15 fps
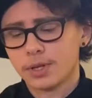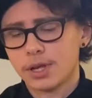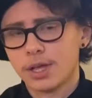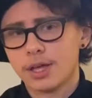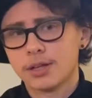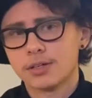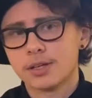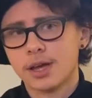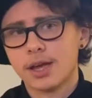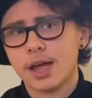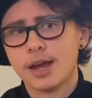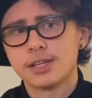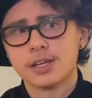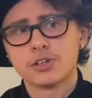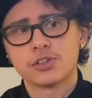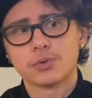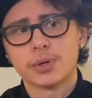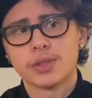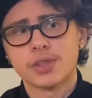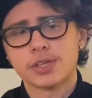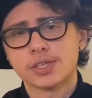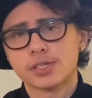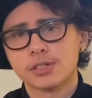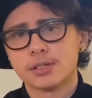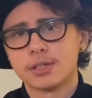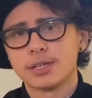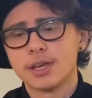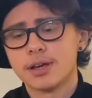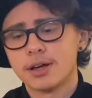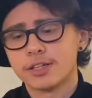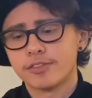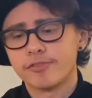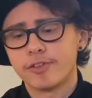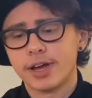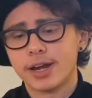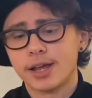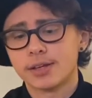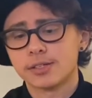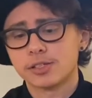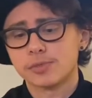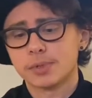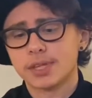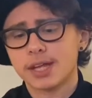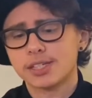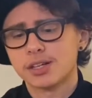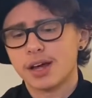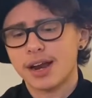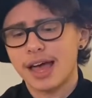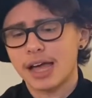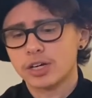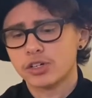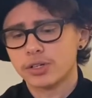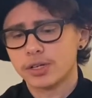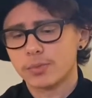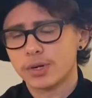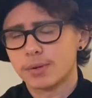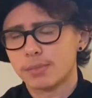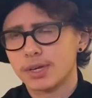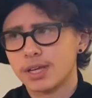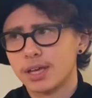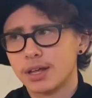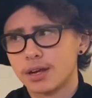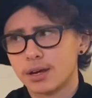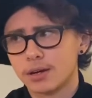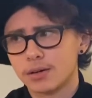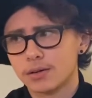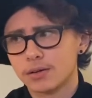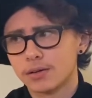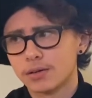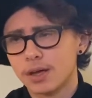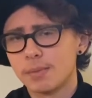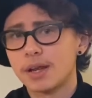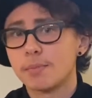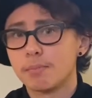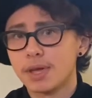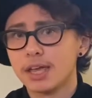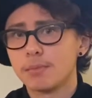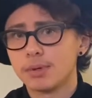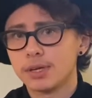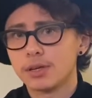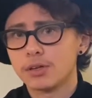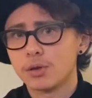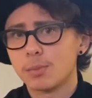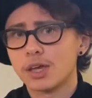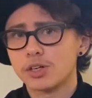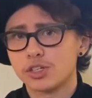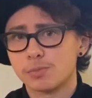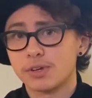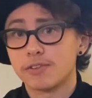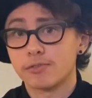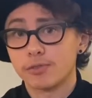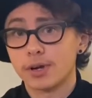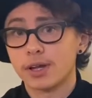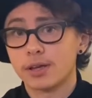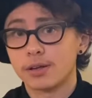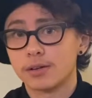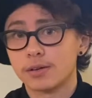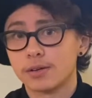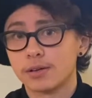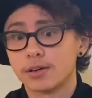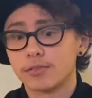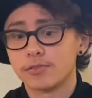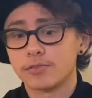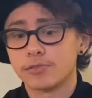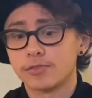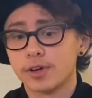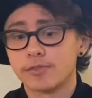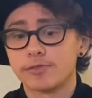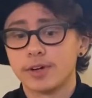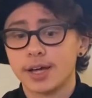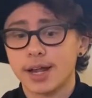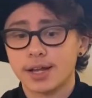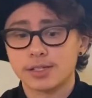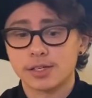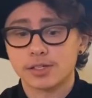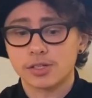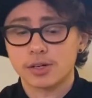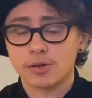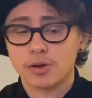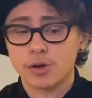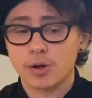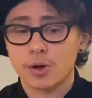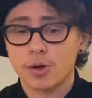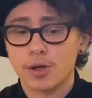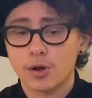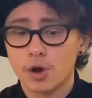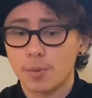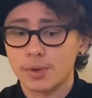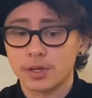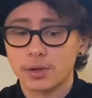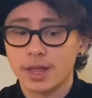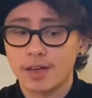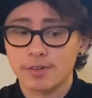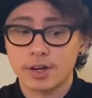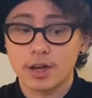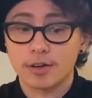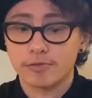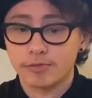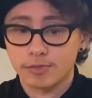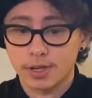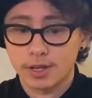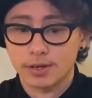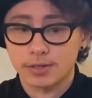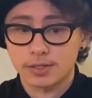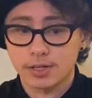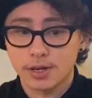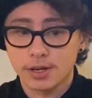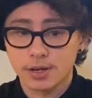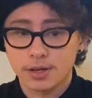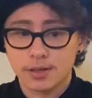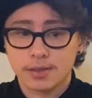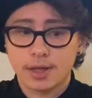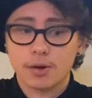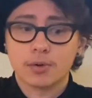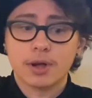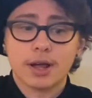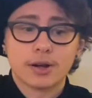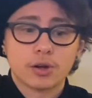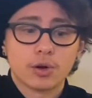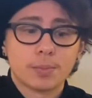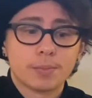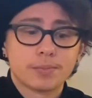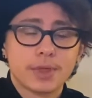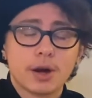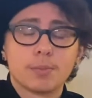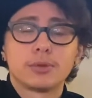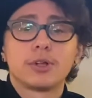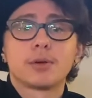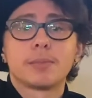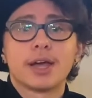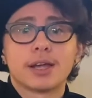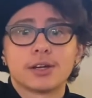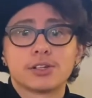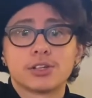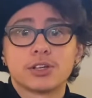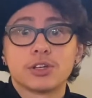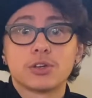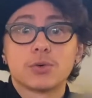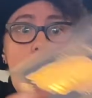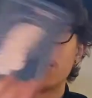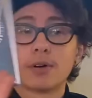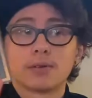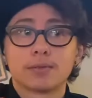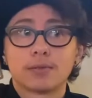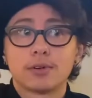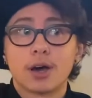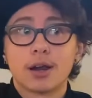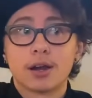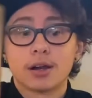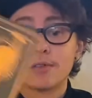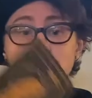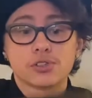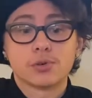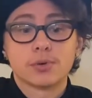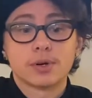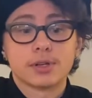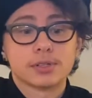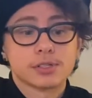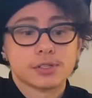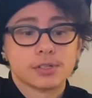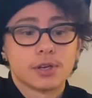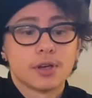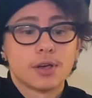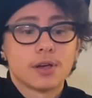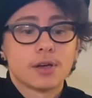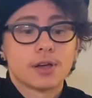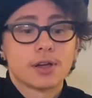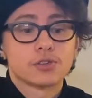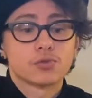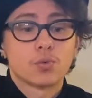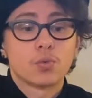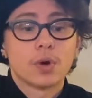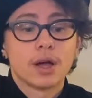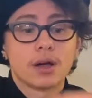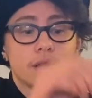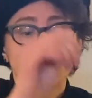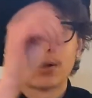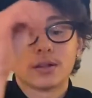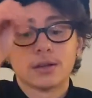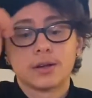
And I tend to read this as clinging onto finances, but that's not actually what I'm getting. I mean, it may be, you may just be afraid of finances and hoping you'll have enough, and that'll kind of go, that'll plug back into your not enough stories as well.